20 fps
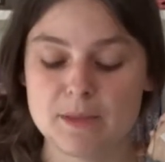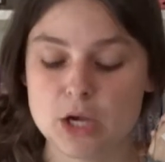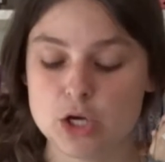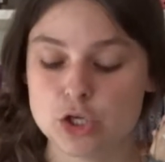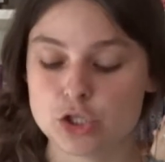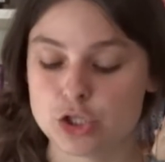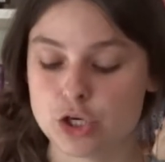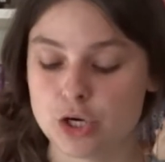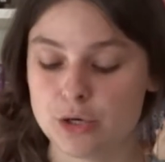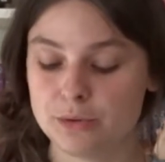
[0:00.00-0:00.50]

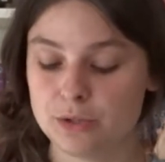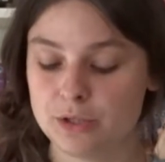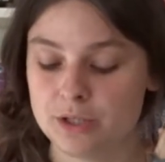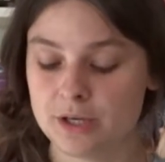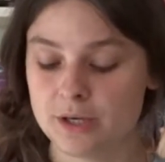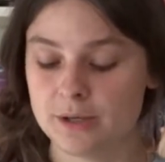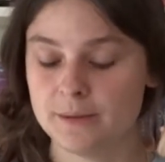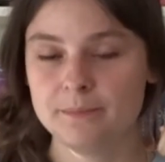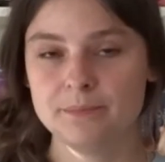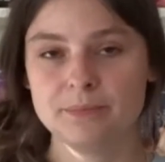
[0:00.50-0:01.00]
So, you
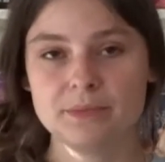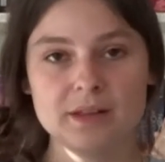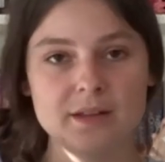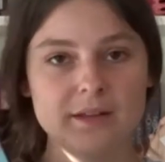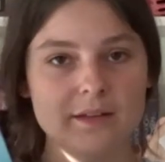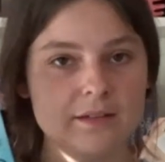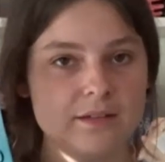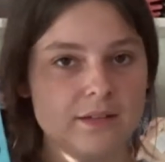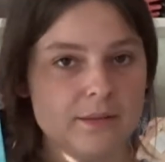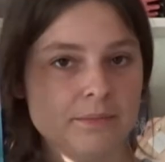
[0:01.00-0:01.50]
know,
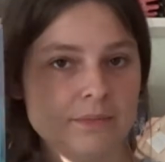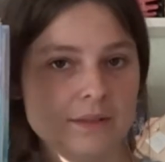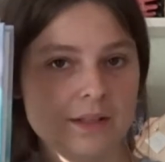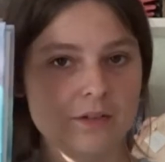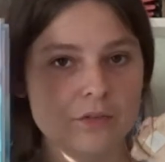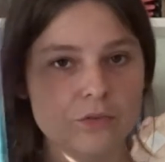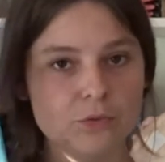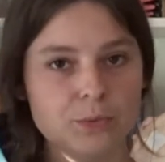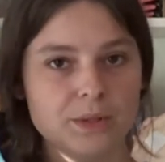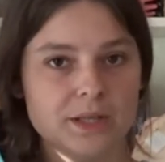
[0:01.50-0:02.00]
something
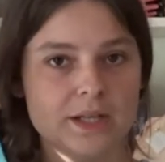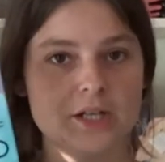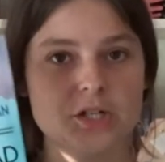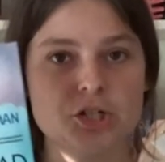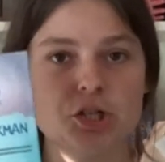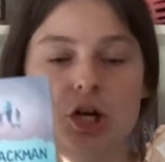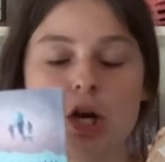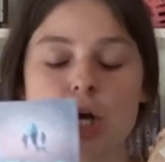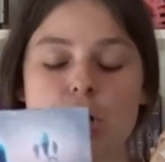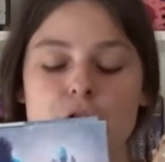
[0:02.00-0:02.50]
Swedish.